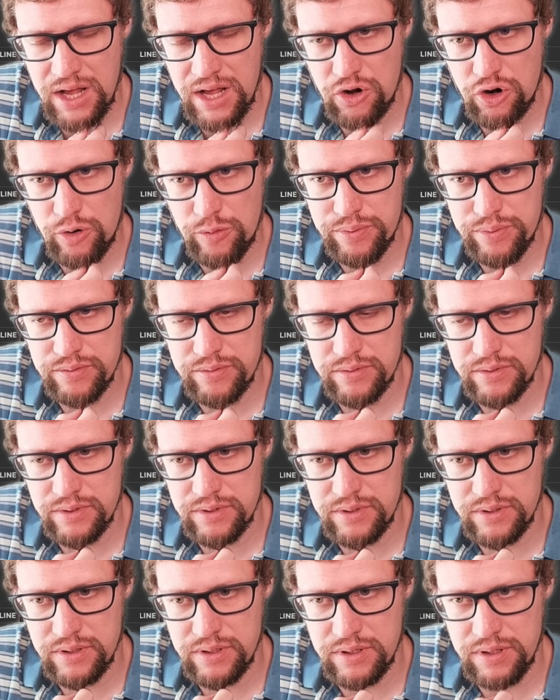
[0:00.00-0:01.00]
I hope
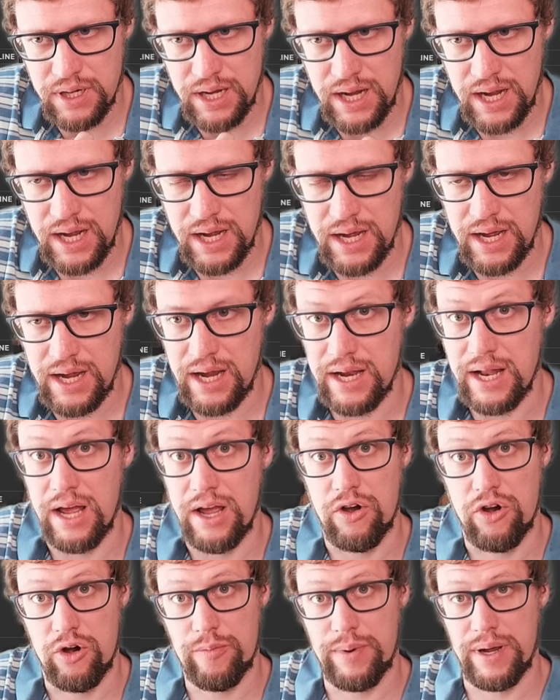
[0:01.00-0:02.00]

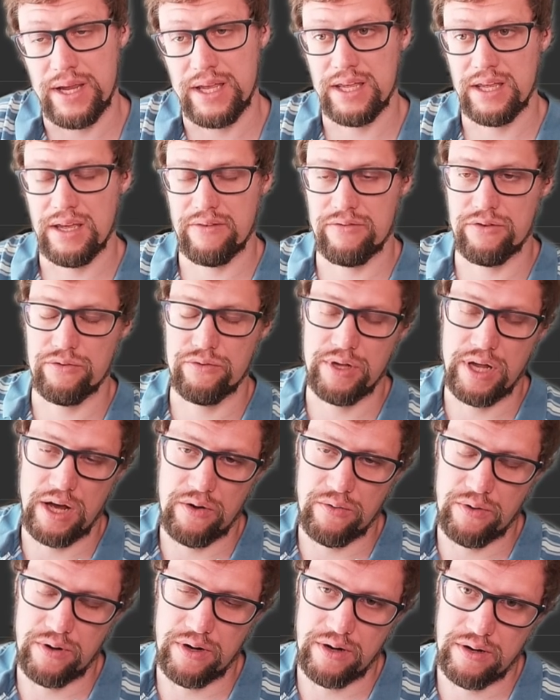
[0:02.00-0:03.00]
I give you
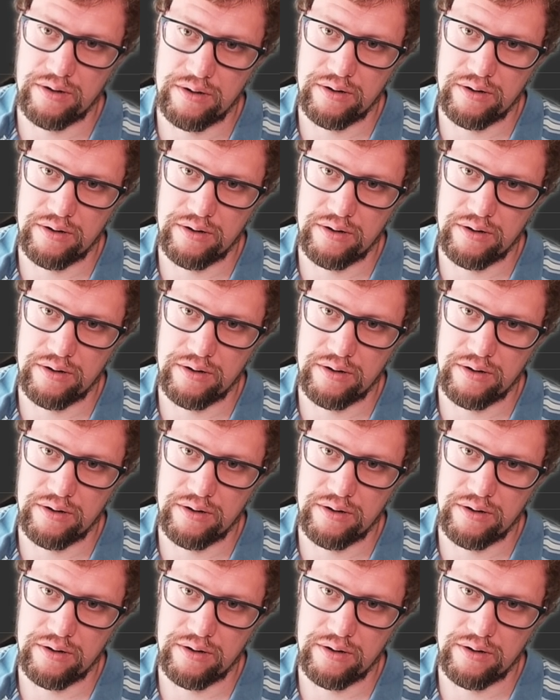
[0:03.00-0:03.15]
now